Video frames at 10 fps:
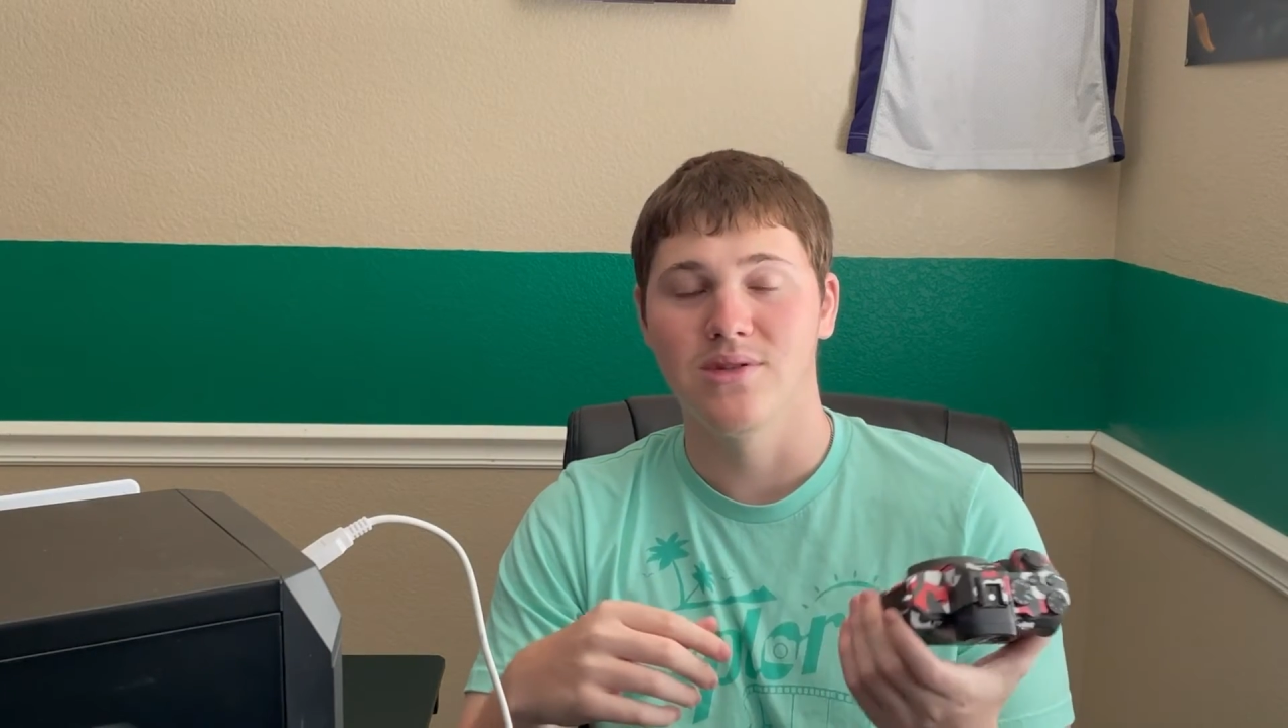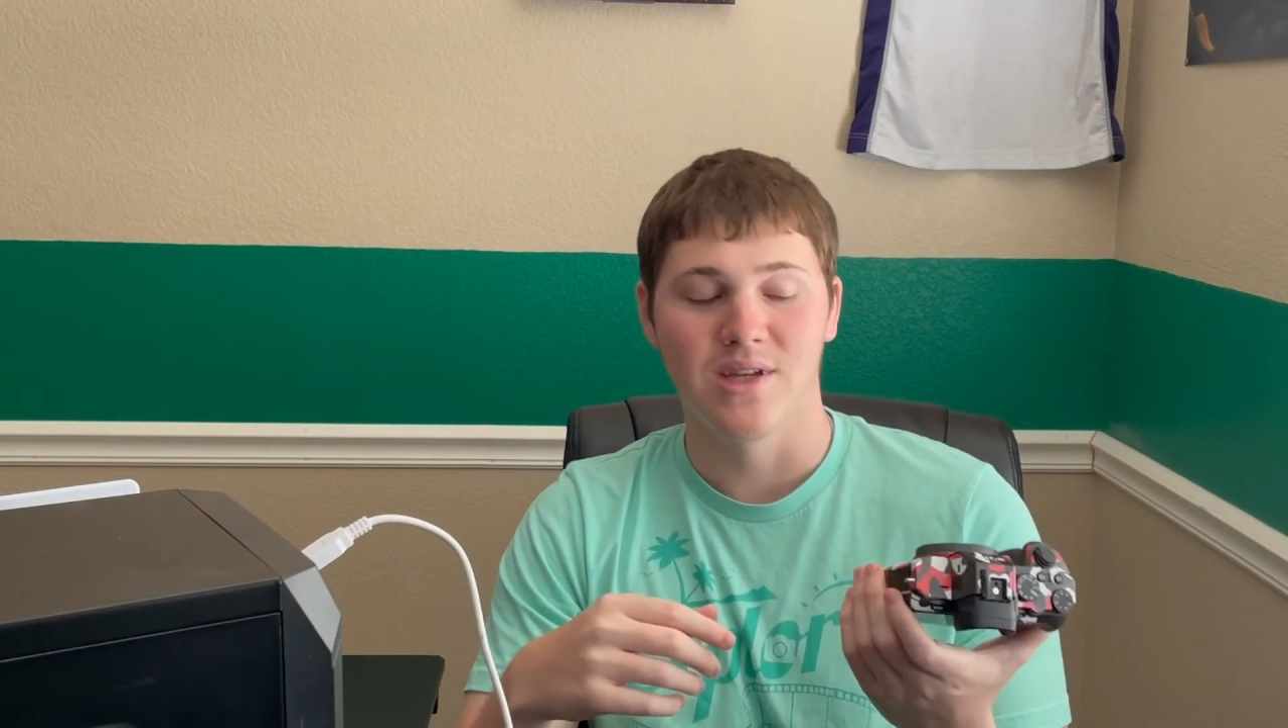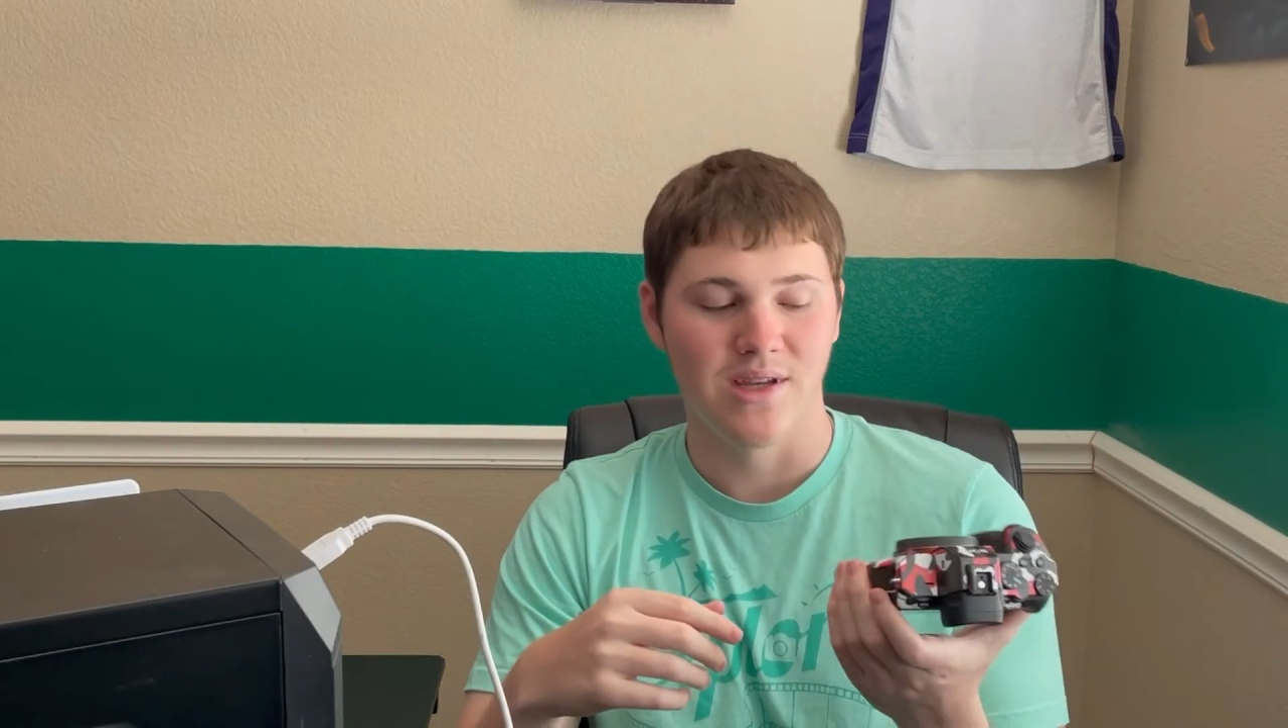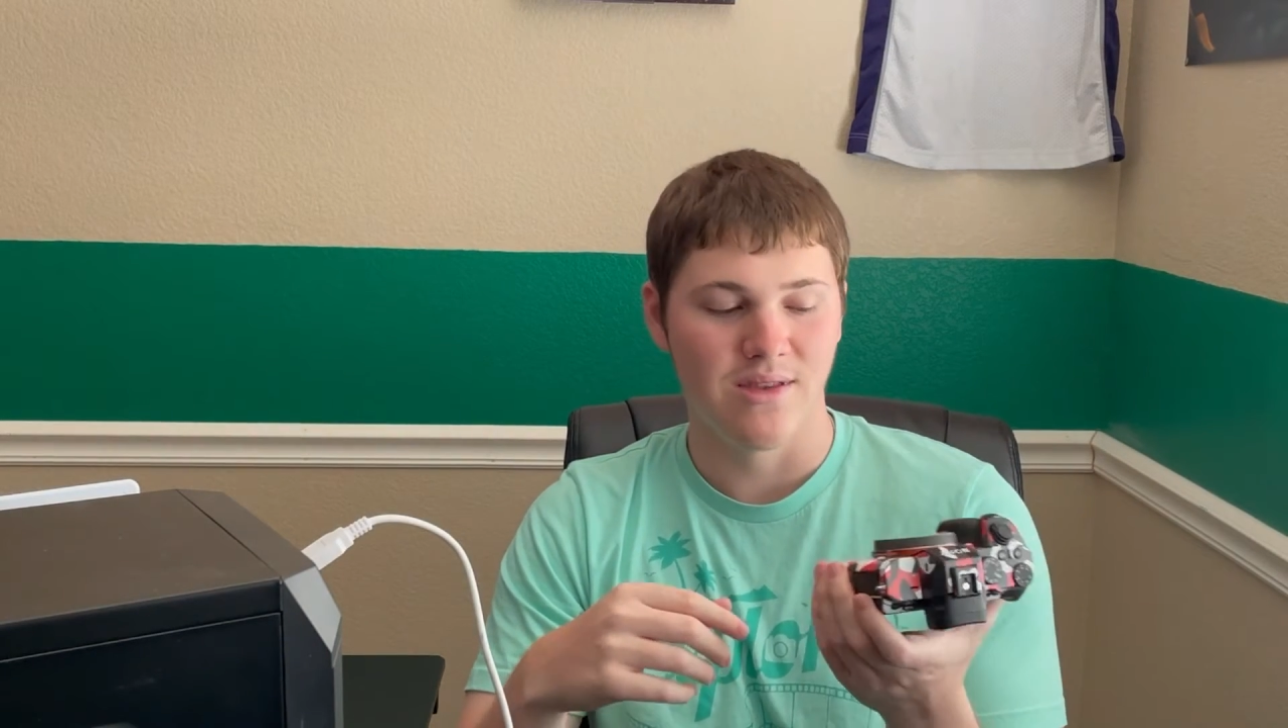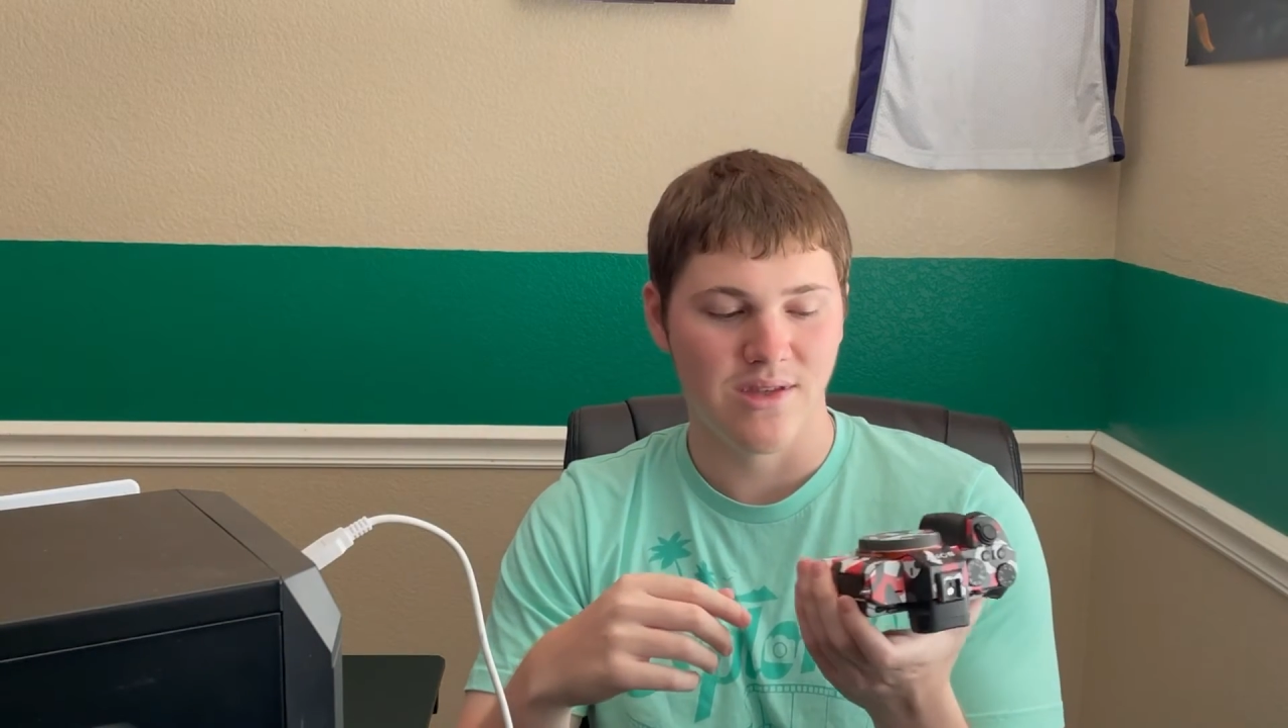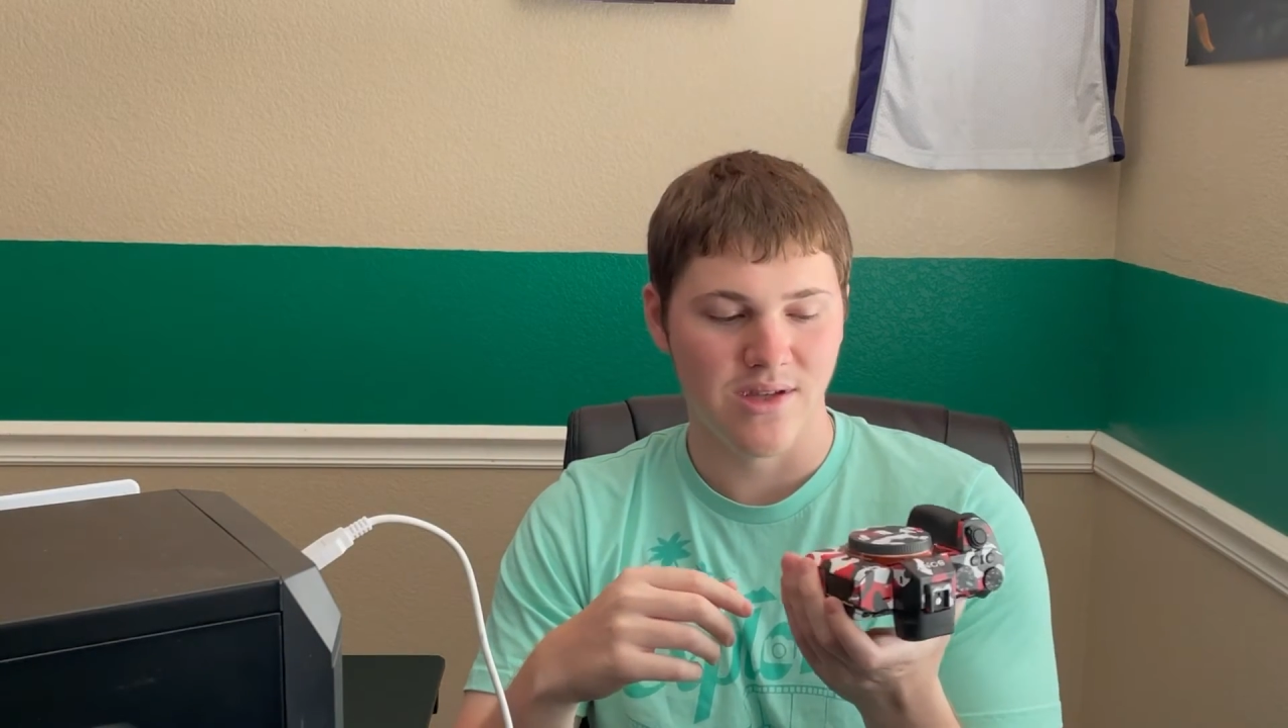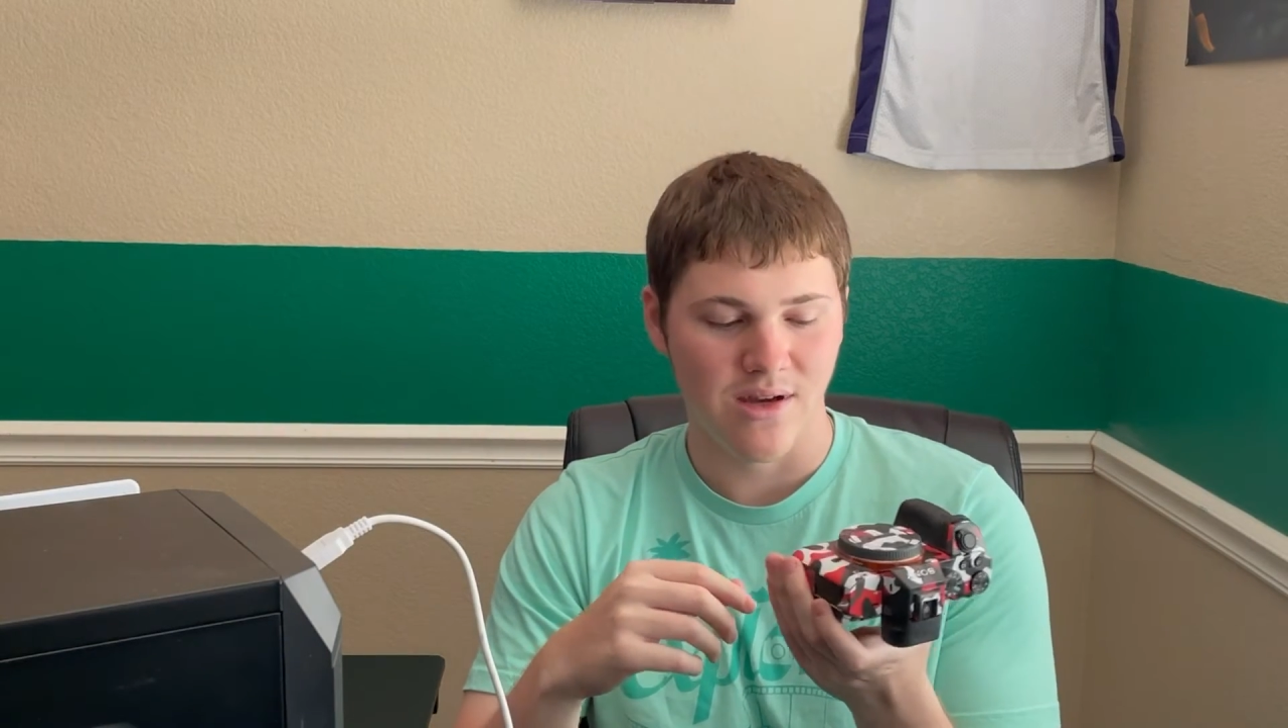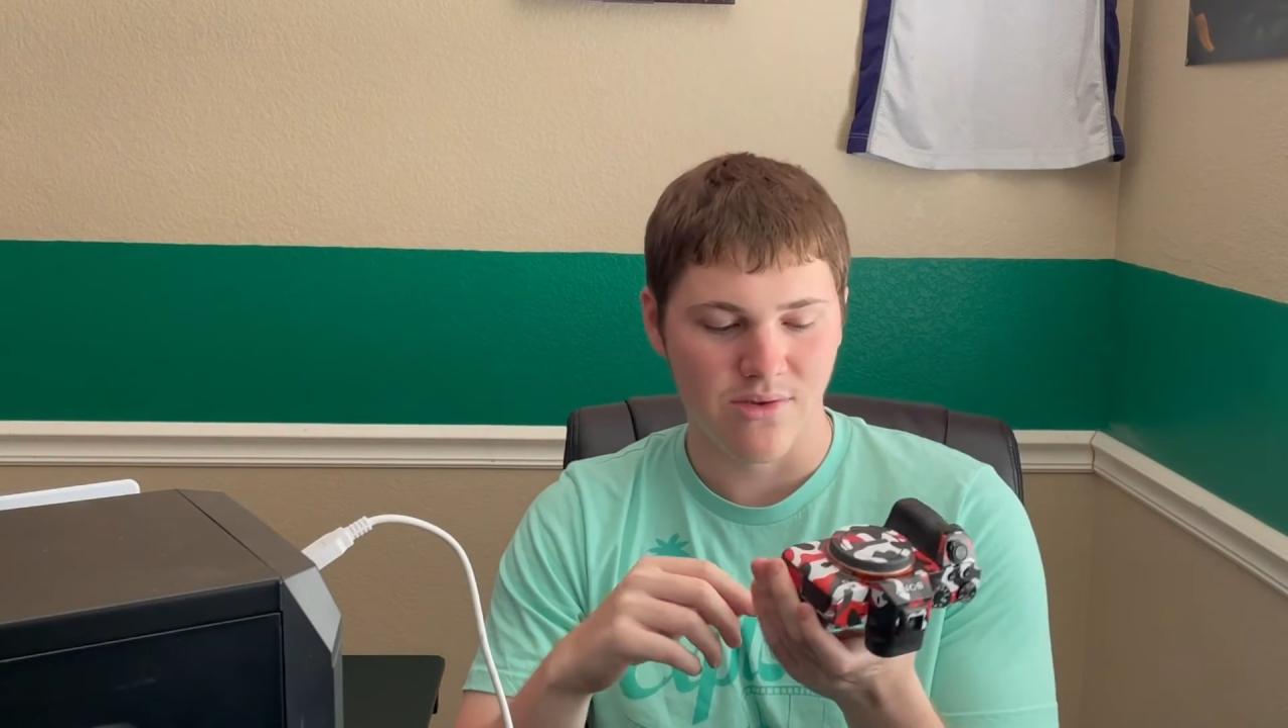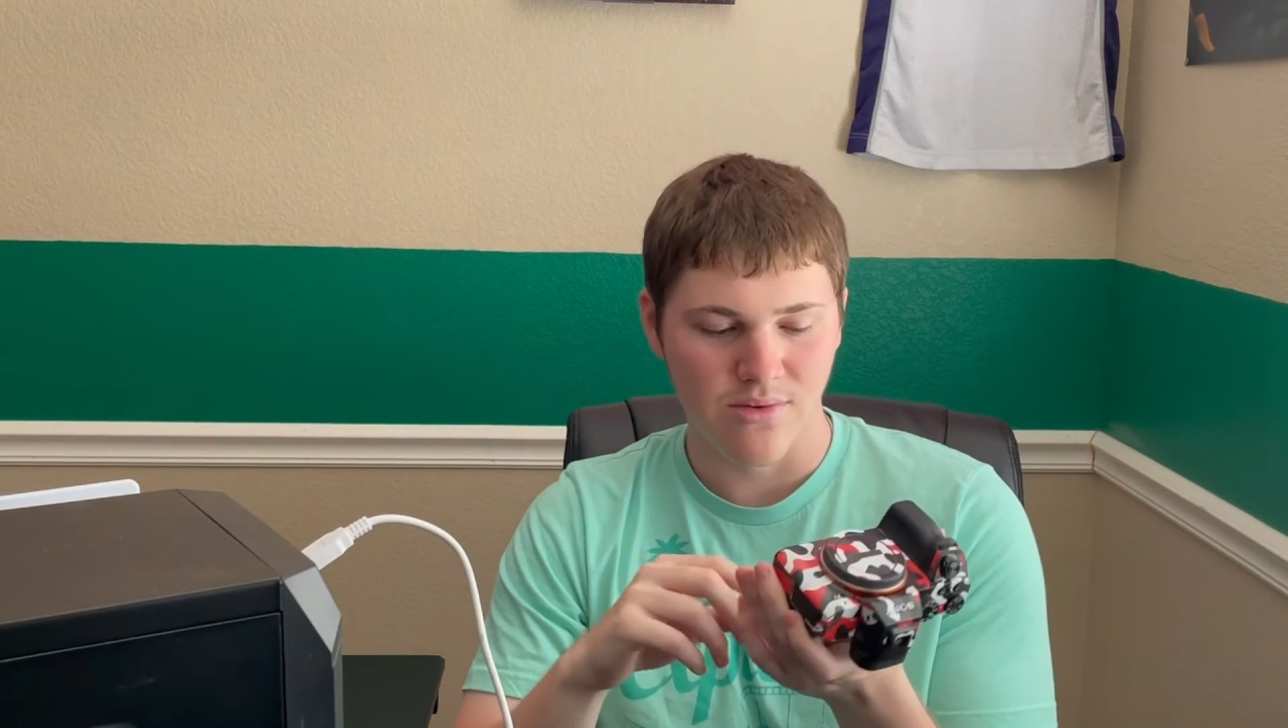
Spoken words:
checking these out.